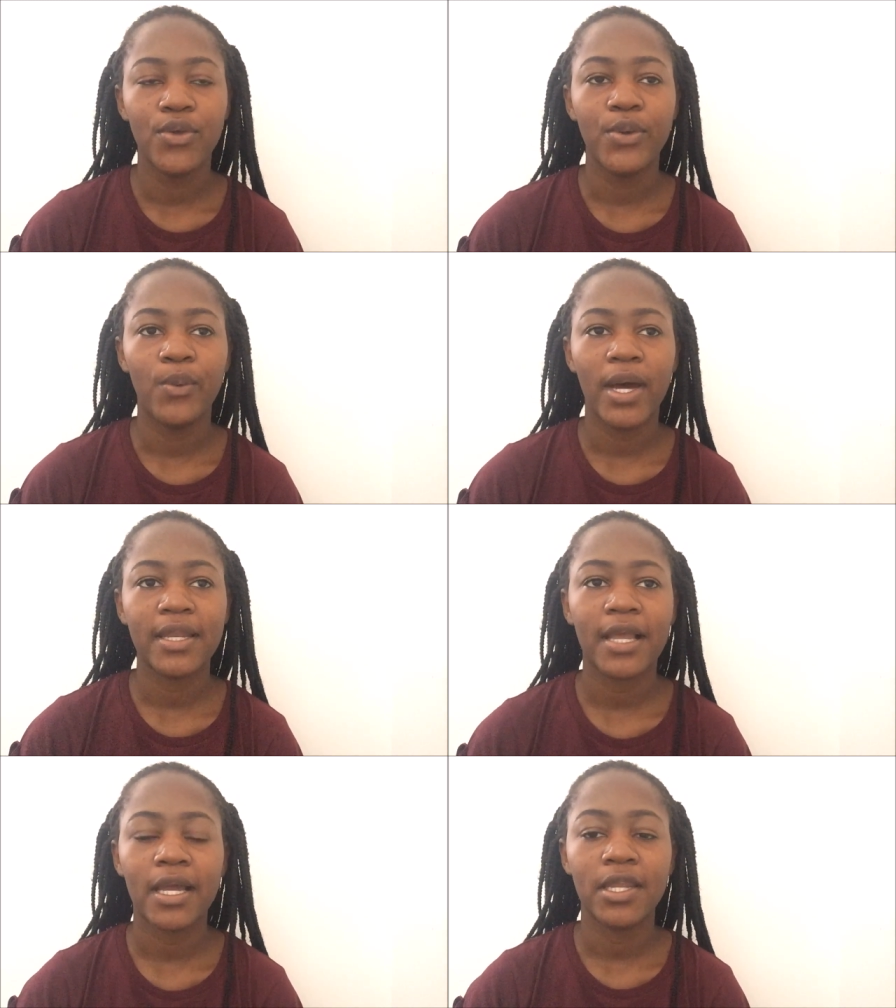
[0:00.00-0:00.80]
you
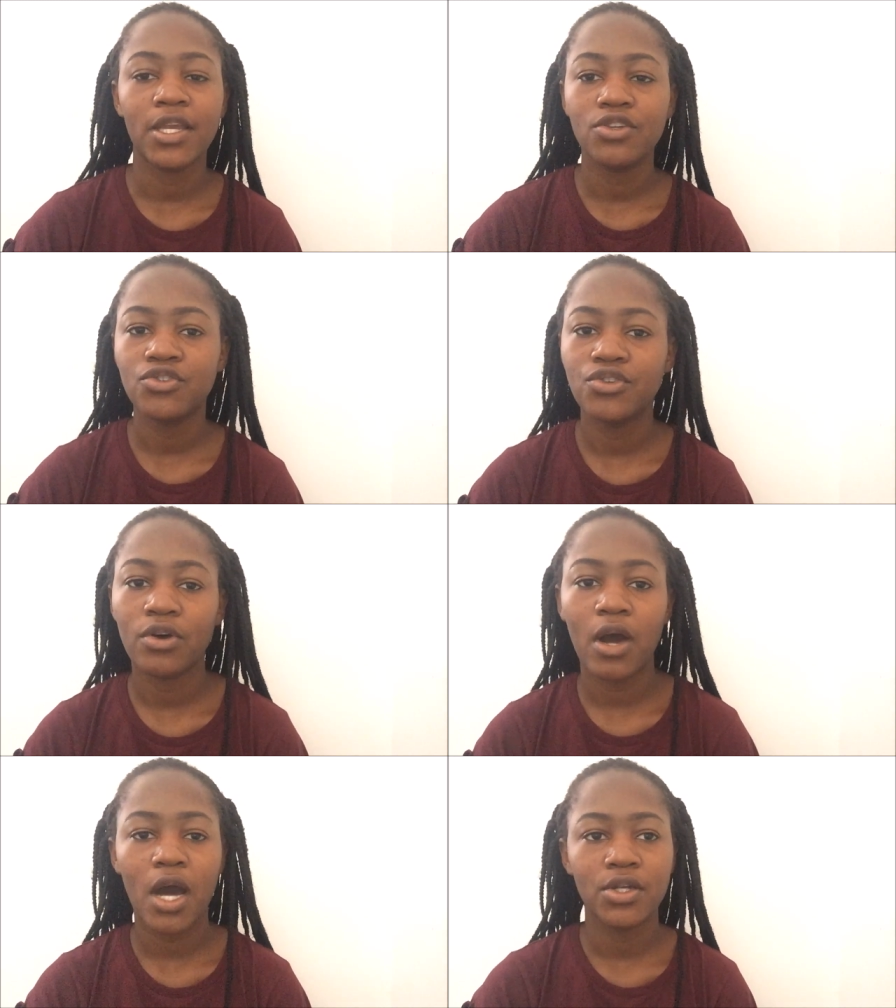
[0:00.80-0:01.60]
want like an
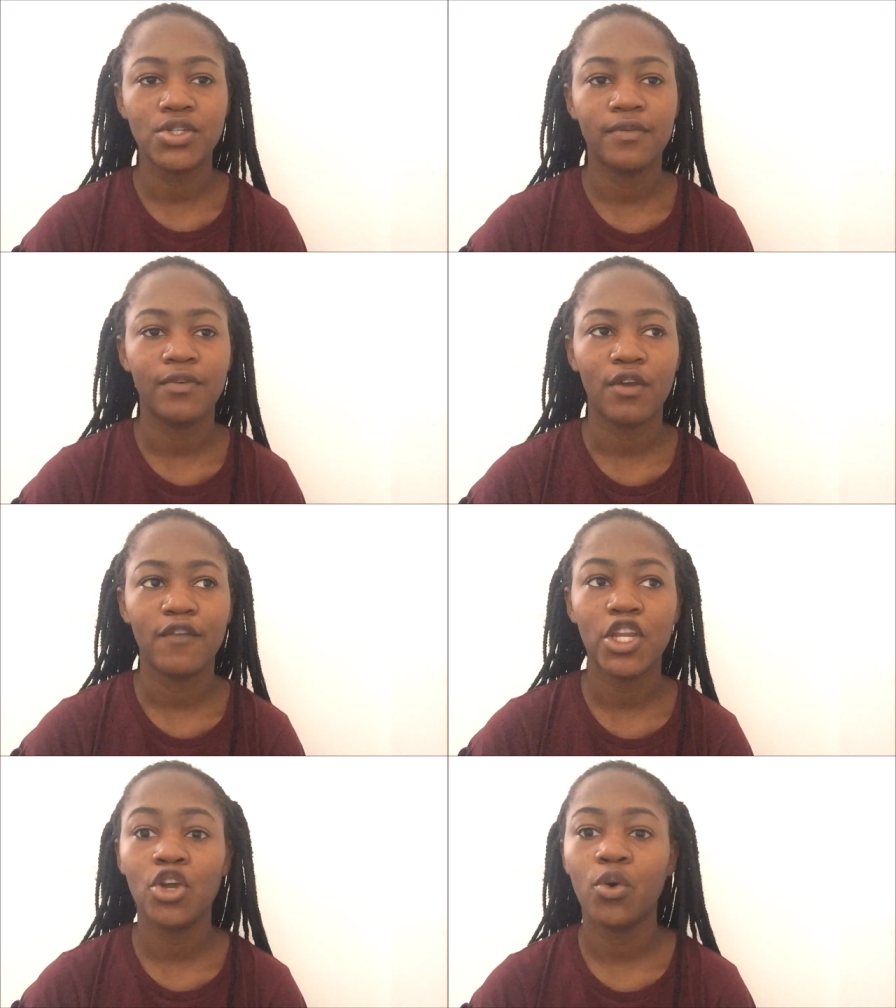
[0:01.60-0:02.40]
intro outro for your
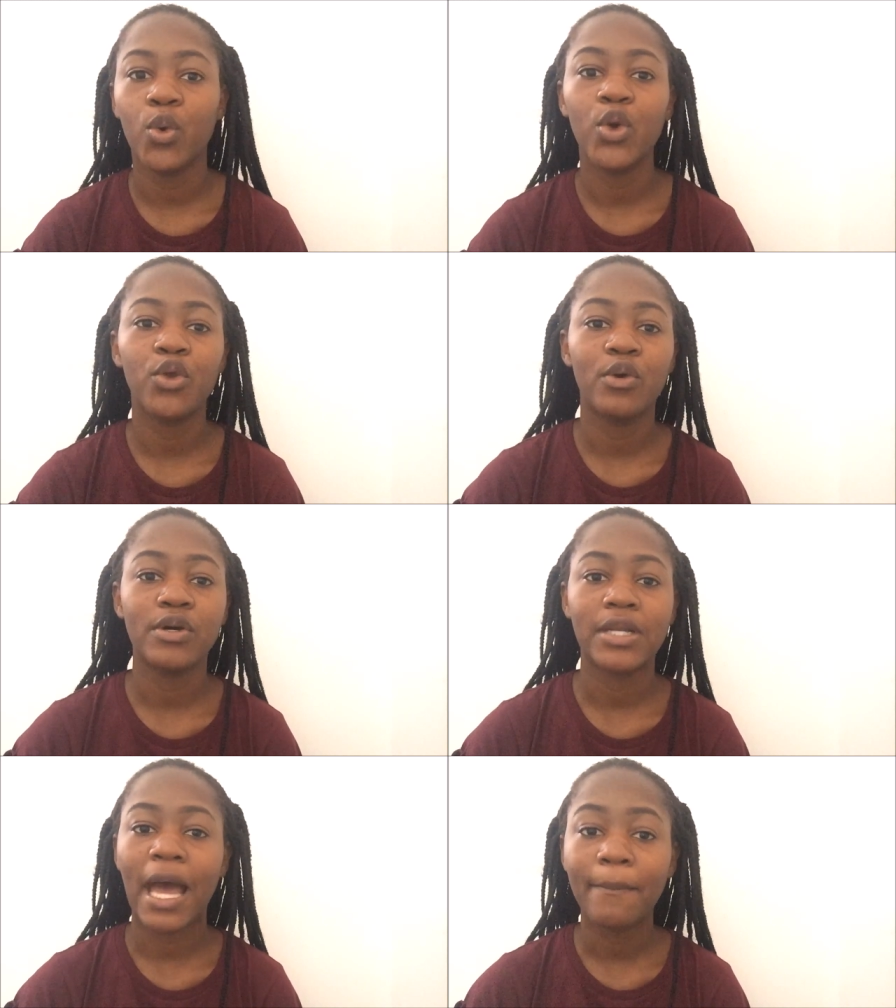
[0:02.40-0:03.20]
video or
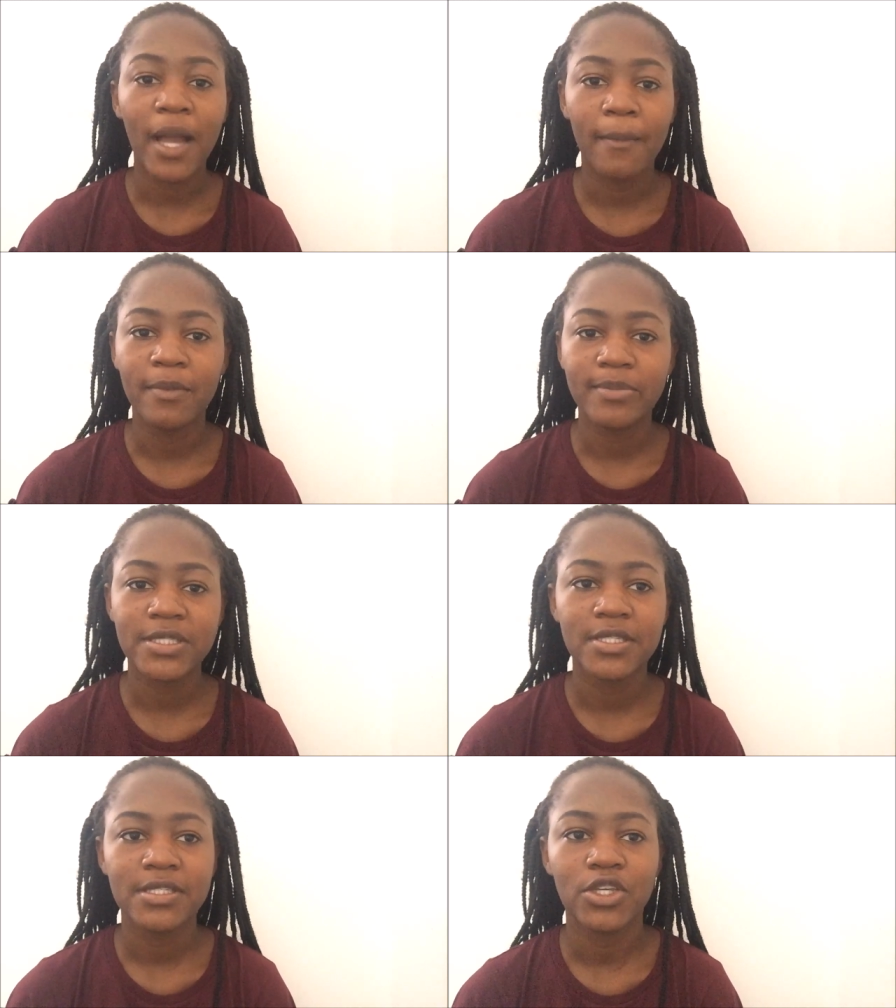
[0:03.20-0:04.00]
you're an upcoming
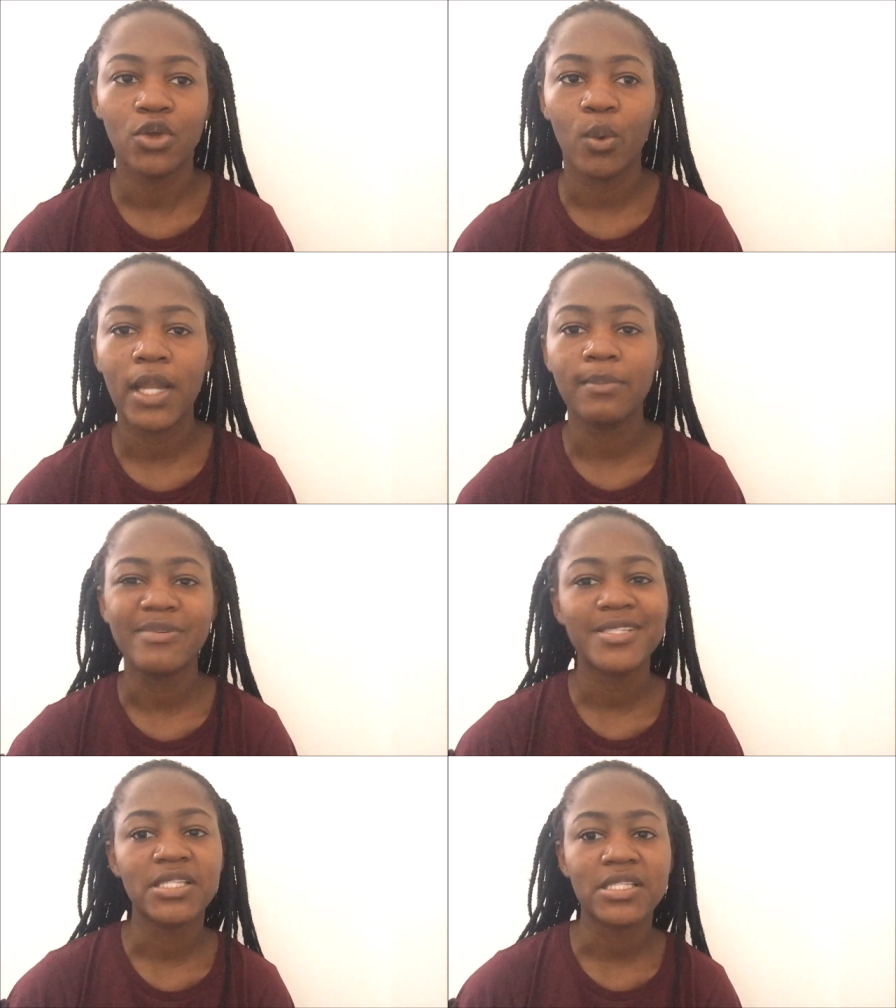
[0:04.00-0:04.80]
business and you want
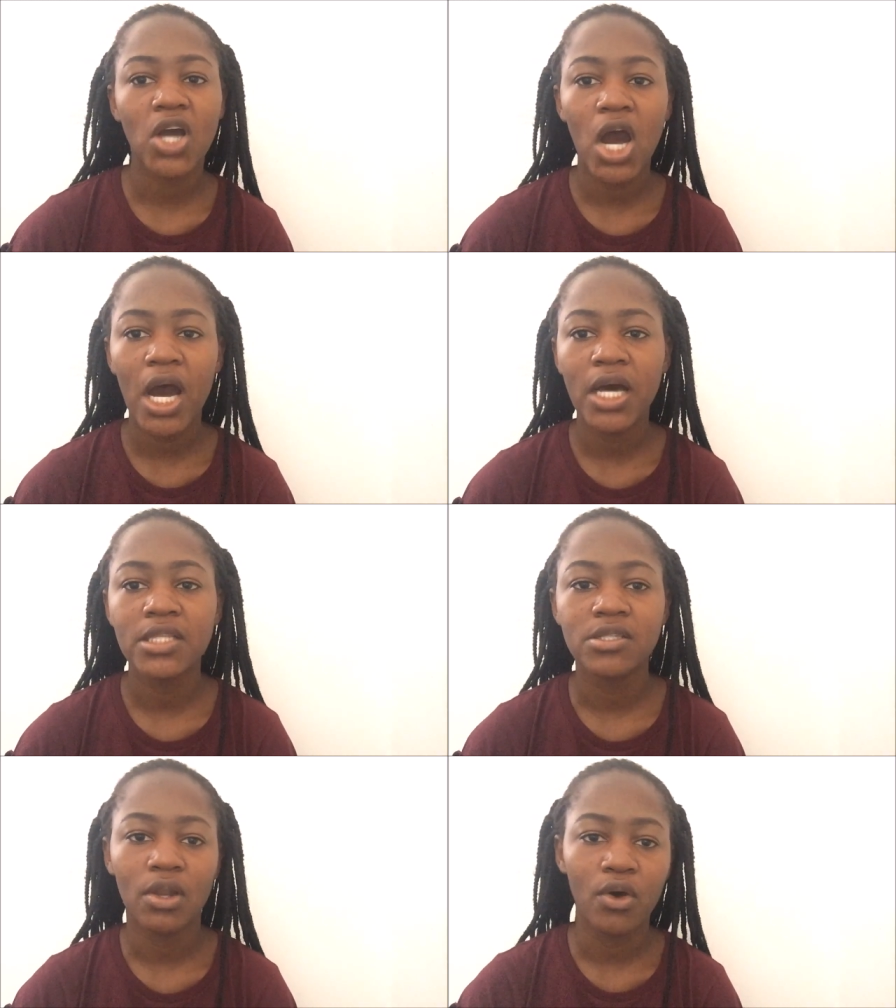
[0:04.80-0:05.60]
business
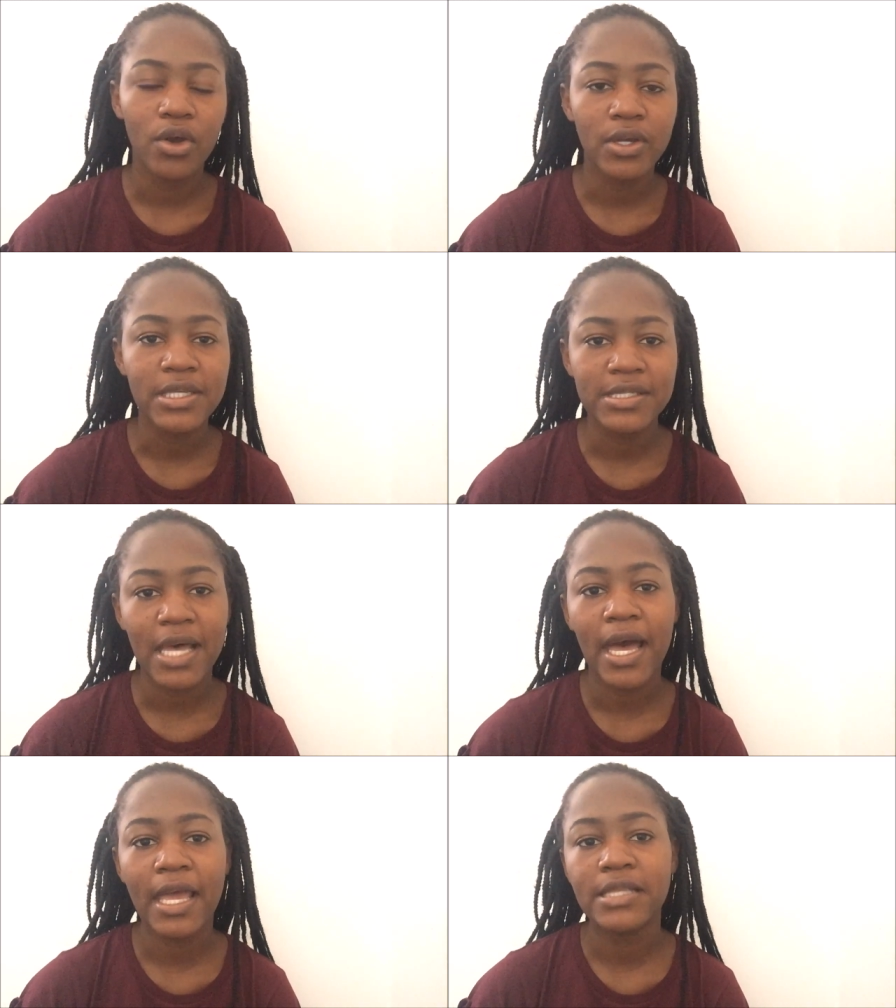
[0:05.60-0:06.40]
cards logo
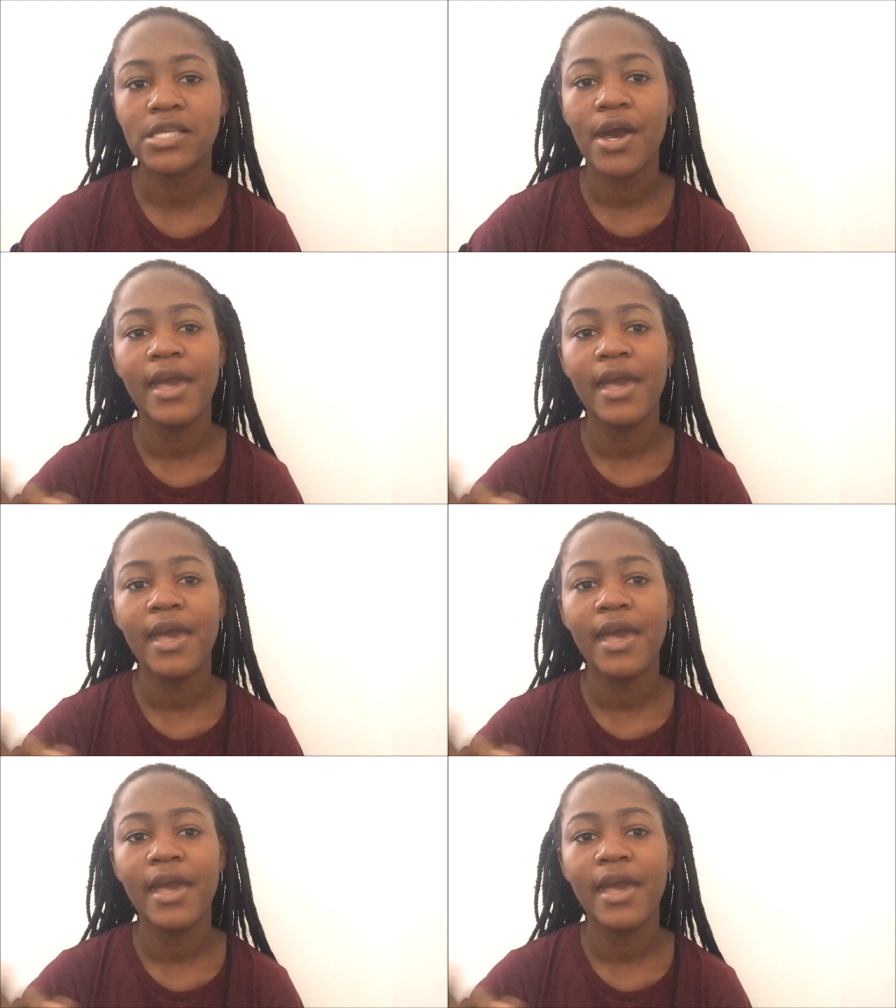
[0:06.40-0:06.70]
designs